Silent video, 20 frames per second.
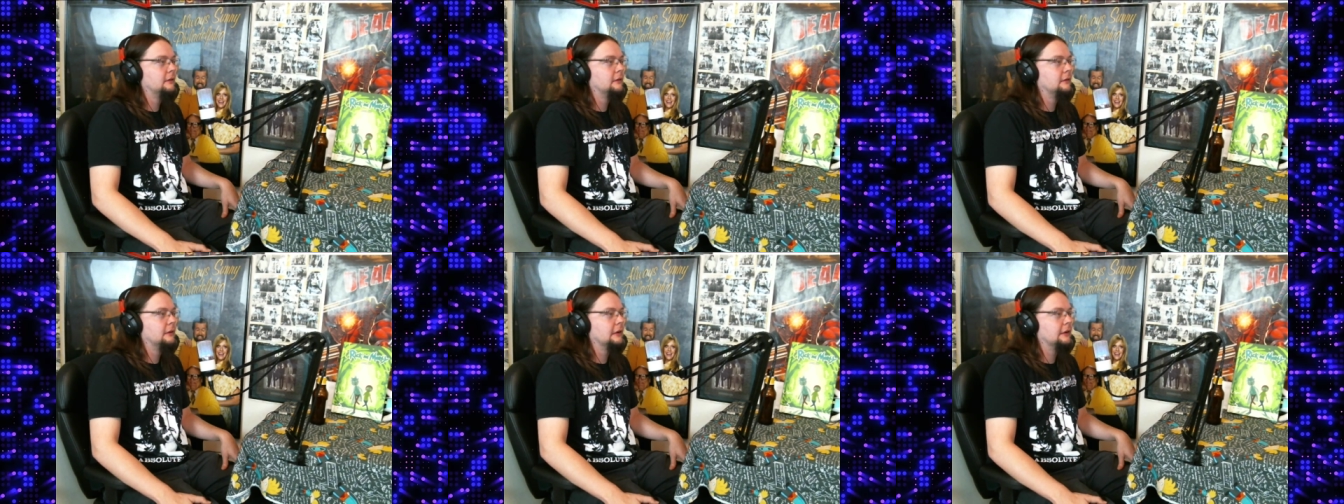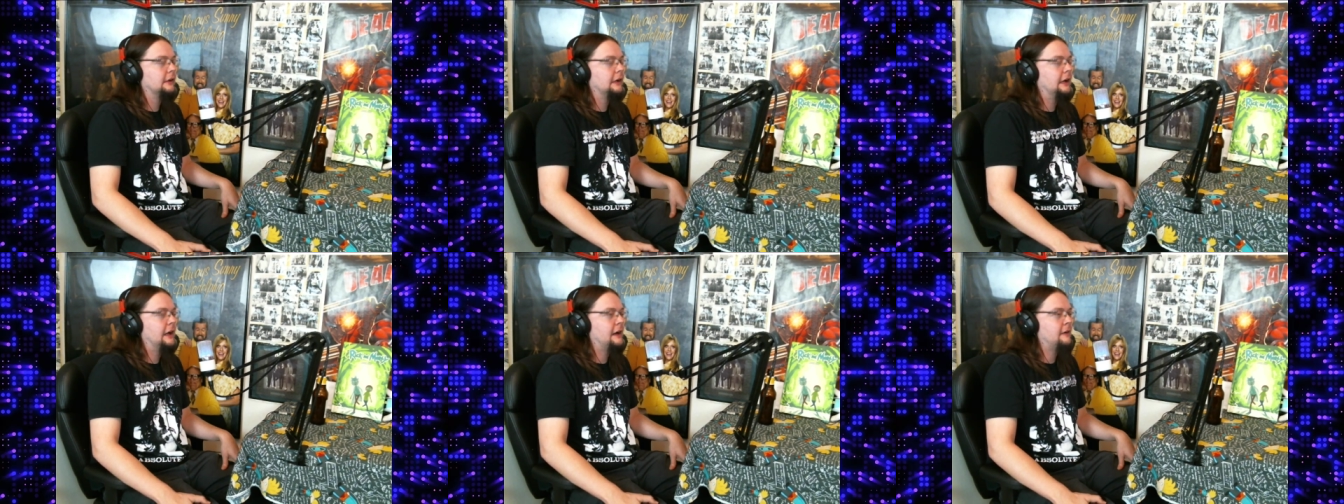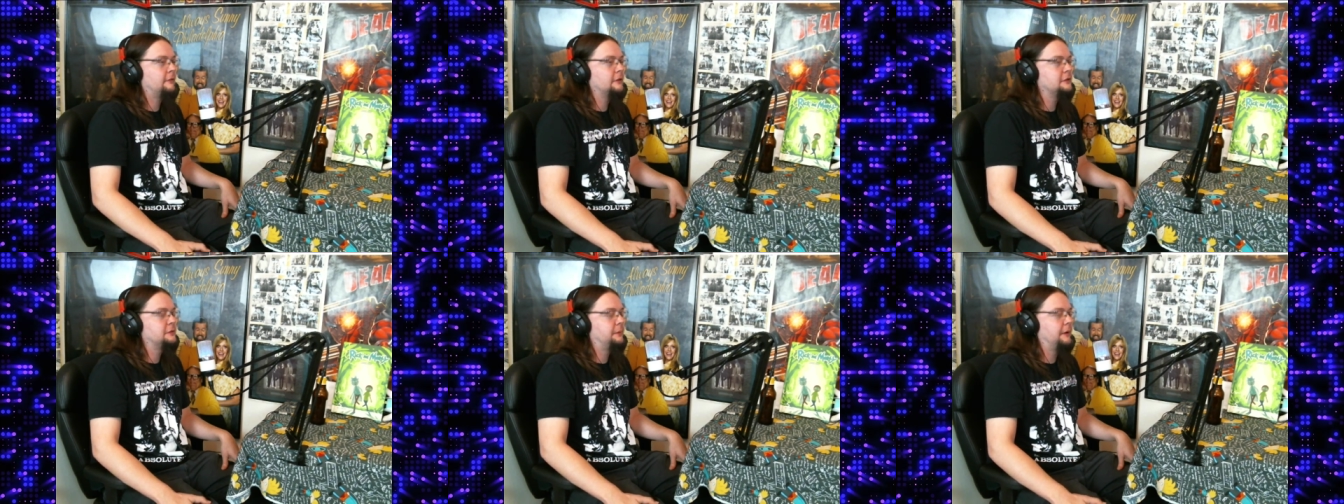Like the
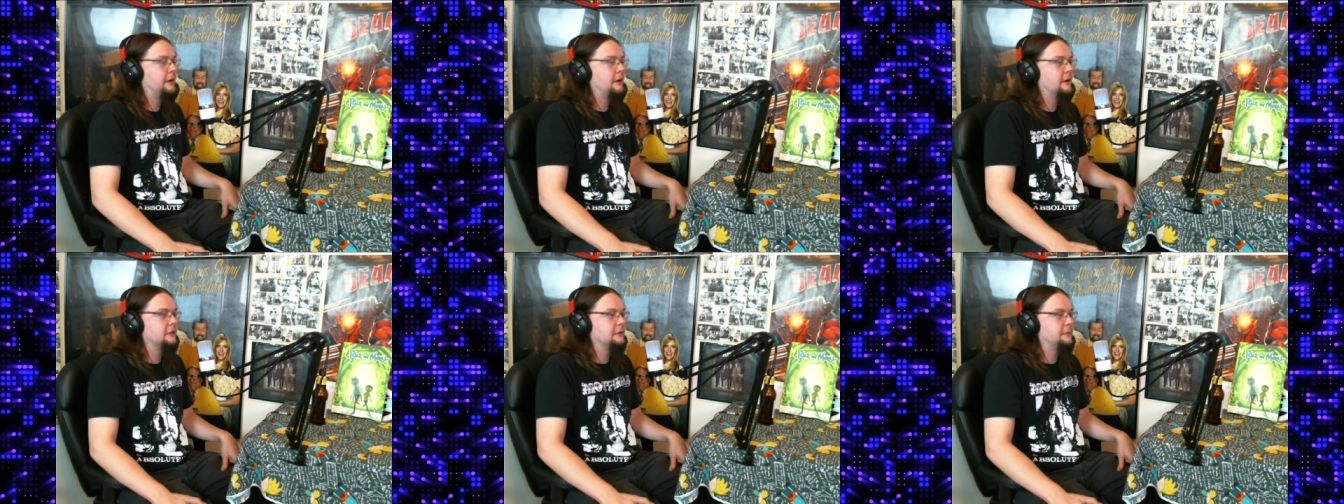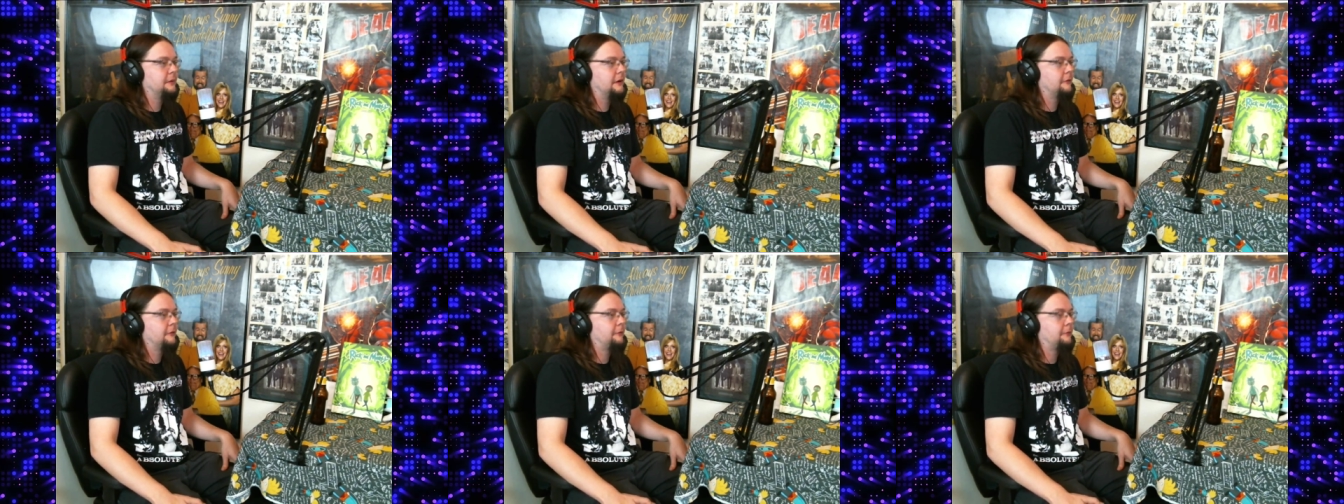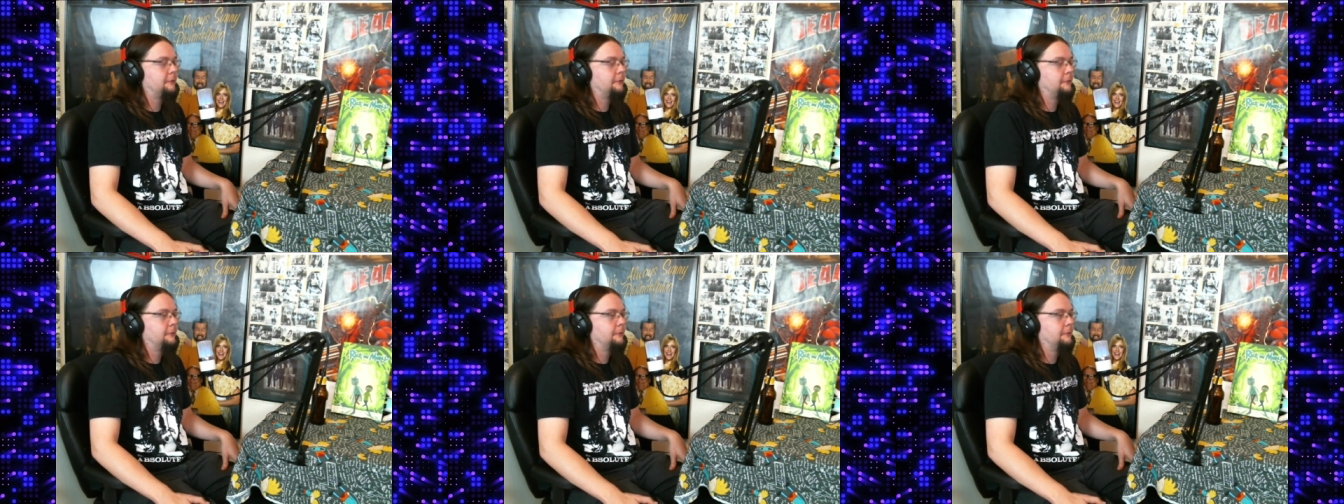average beer is about
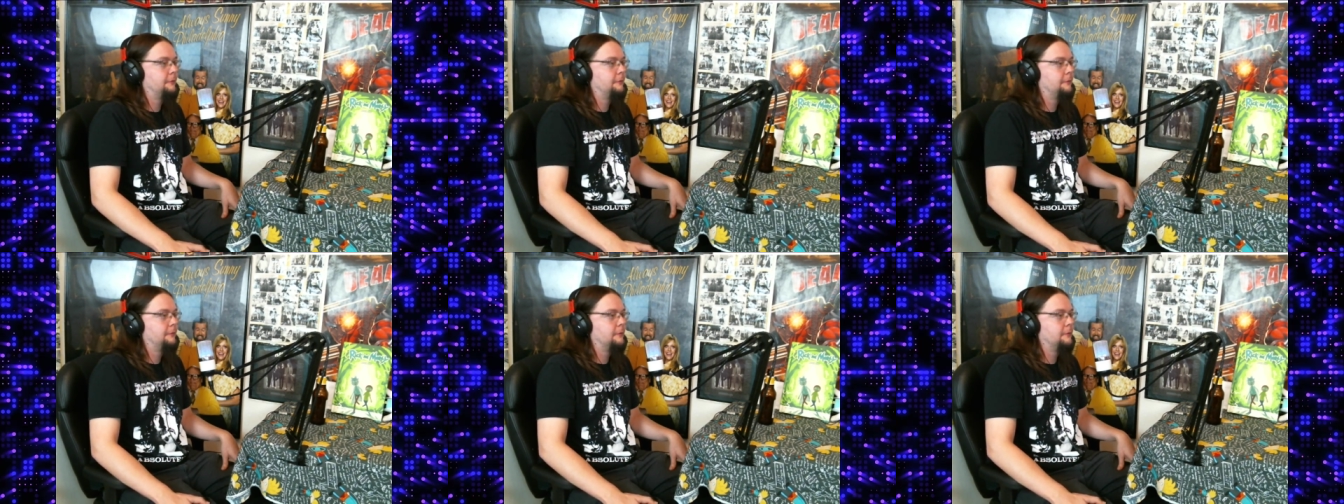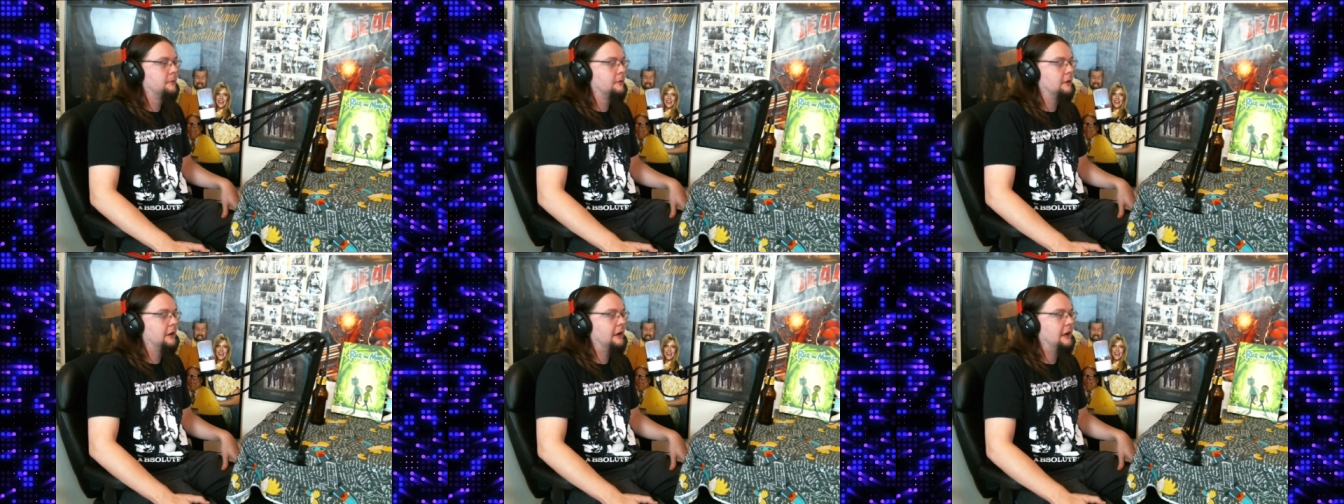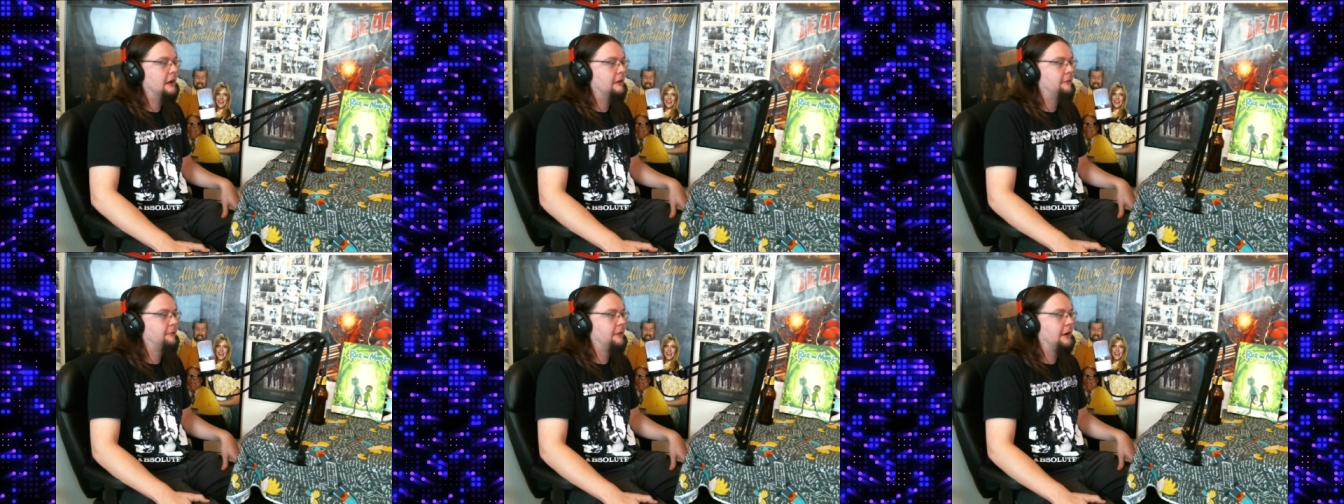
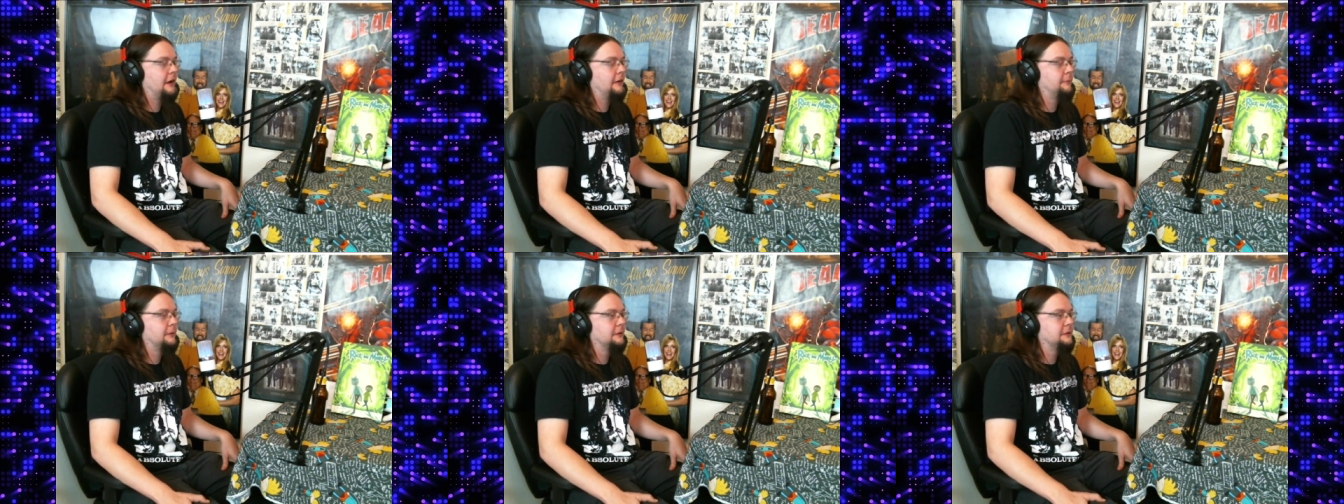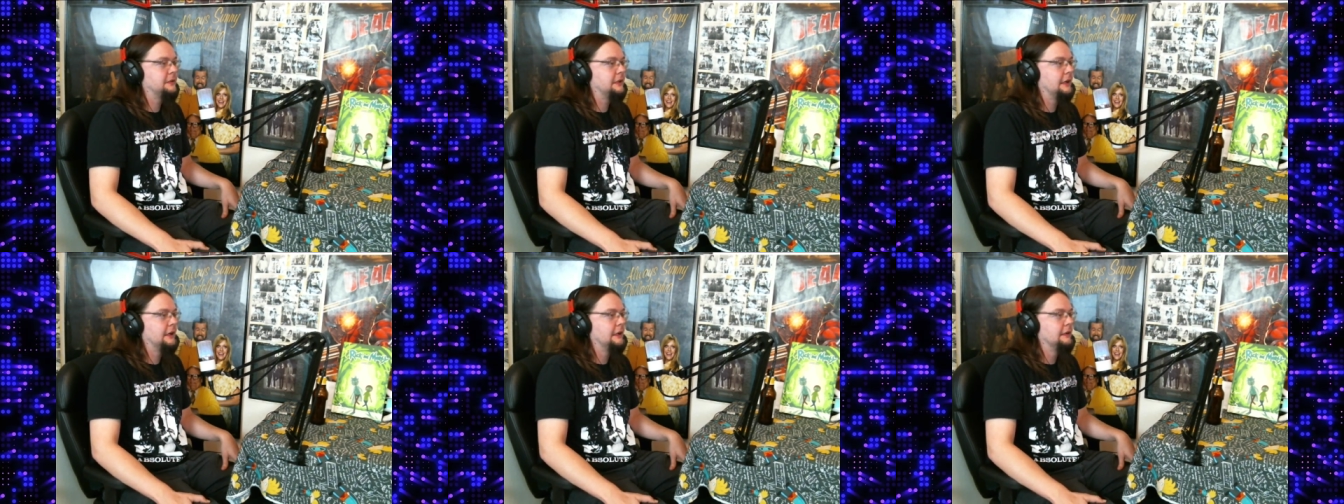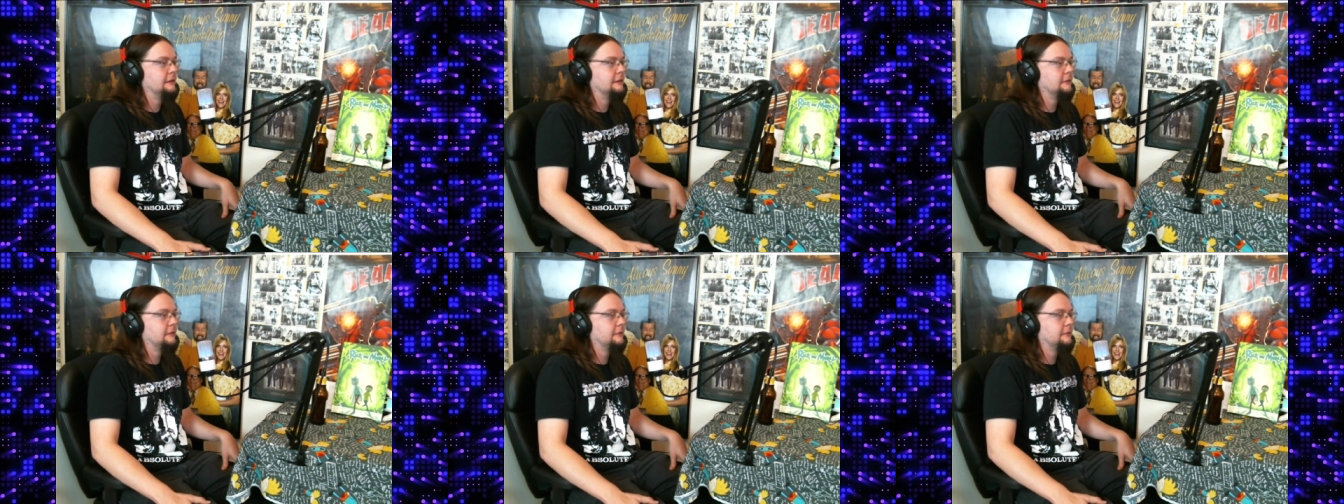4.5%, 5%,
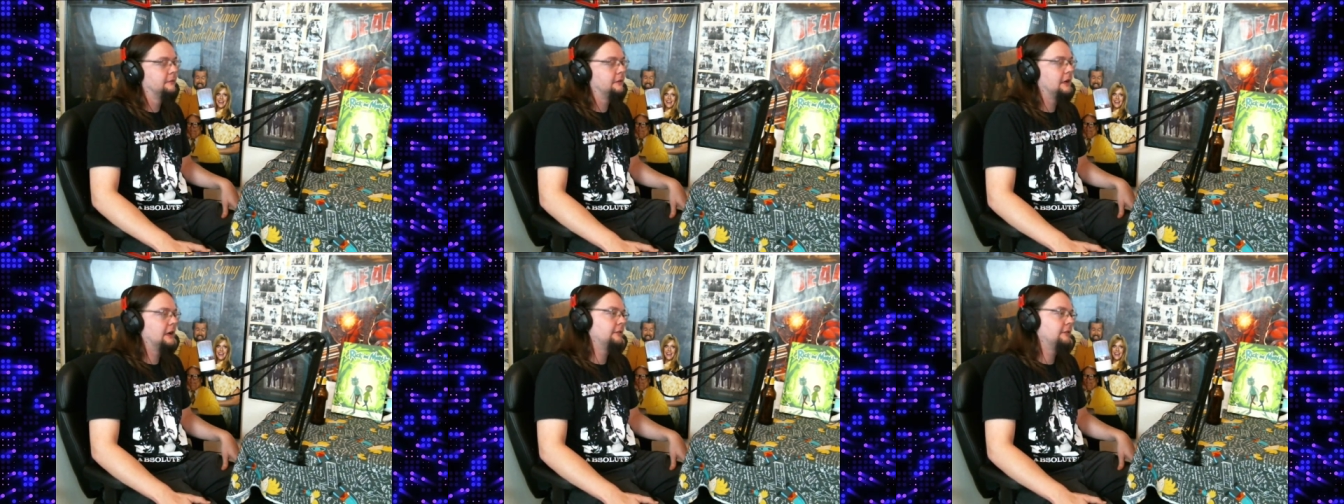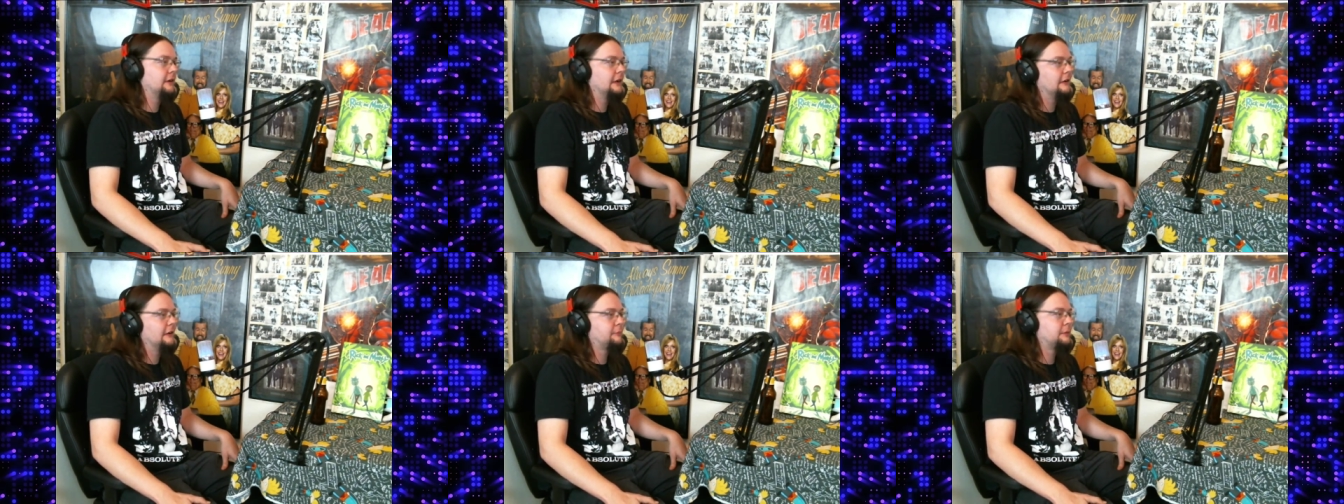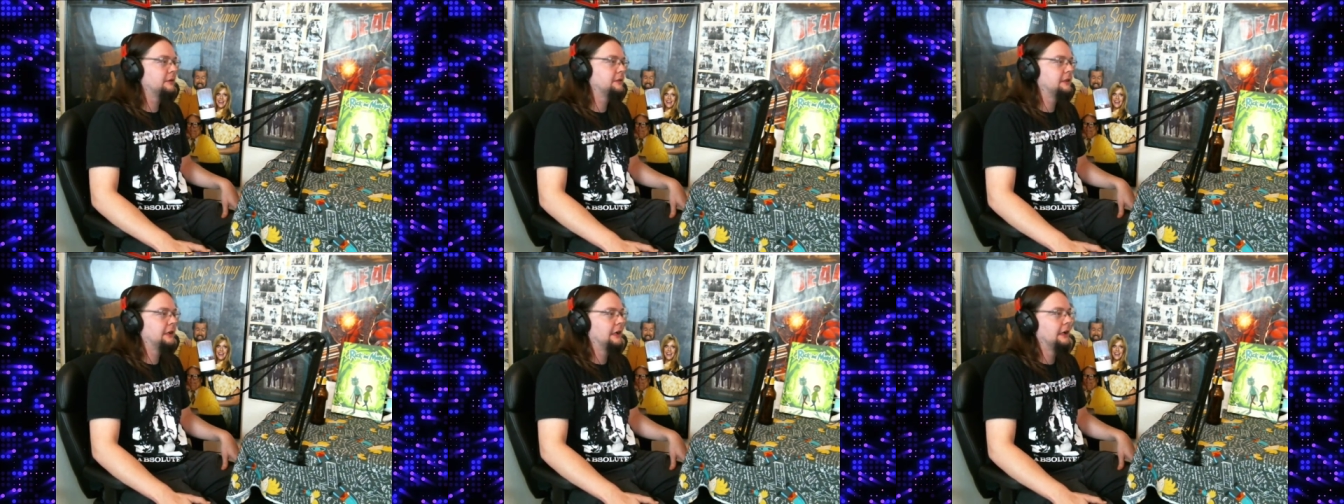
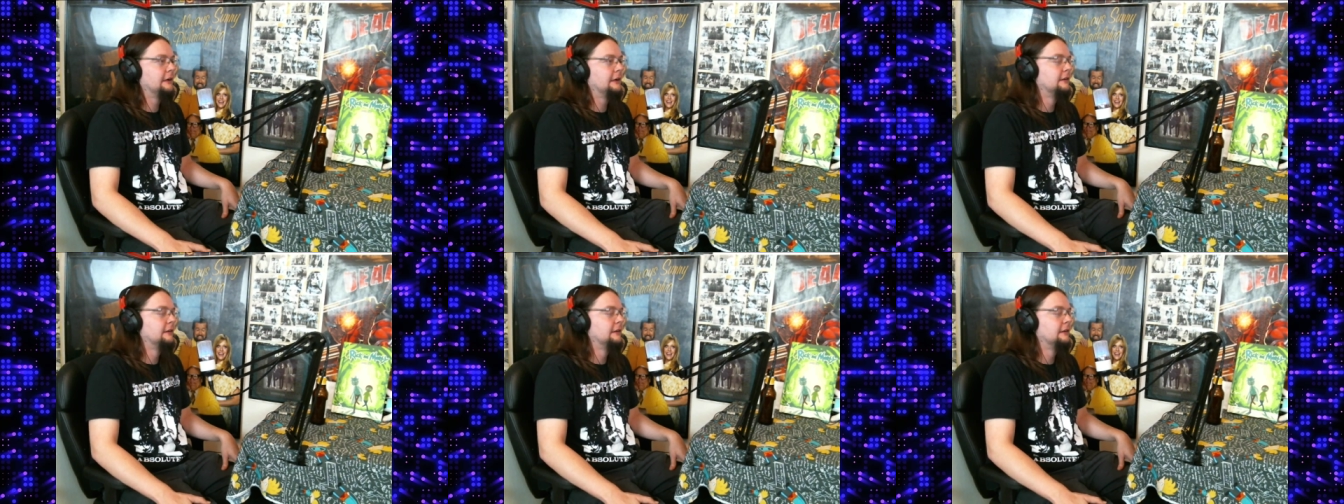5.5%.